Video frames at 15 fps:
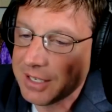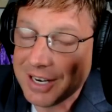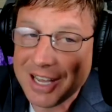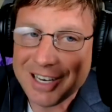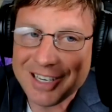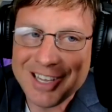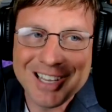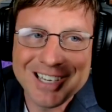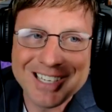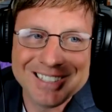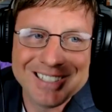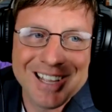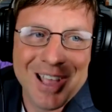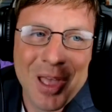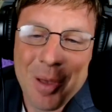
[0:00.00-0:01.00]
Not yet,
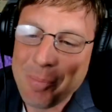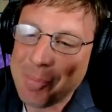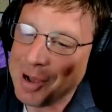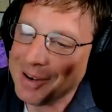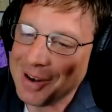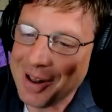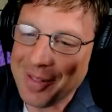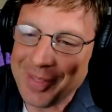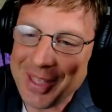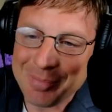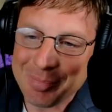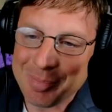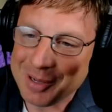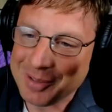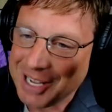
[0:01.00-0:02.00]
but
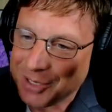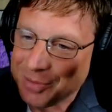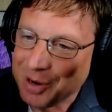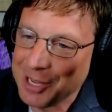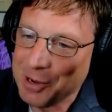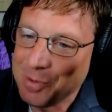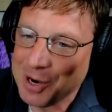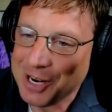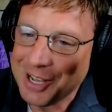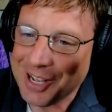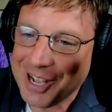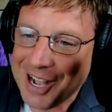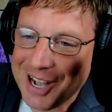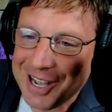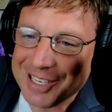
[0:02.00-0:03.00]
that but that's why you want to
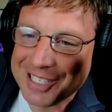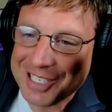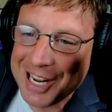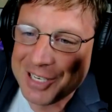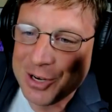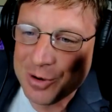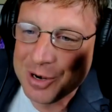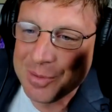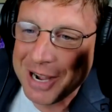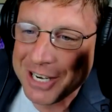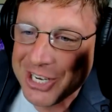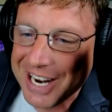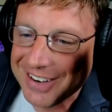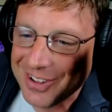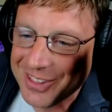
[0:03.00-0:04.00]
uh, stay tuned to my
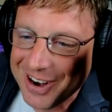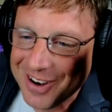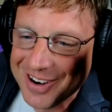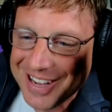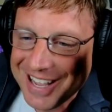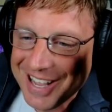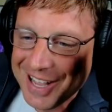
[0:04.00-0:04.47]
channel there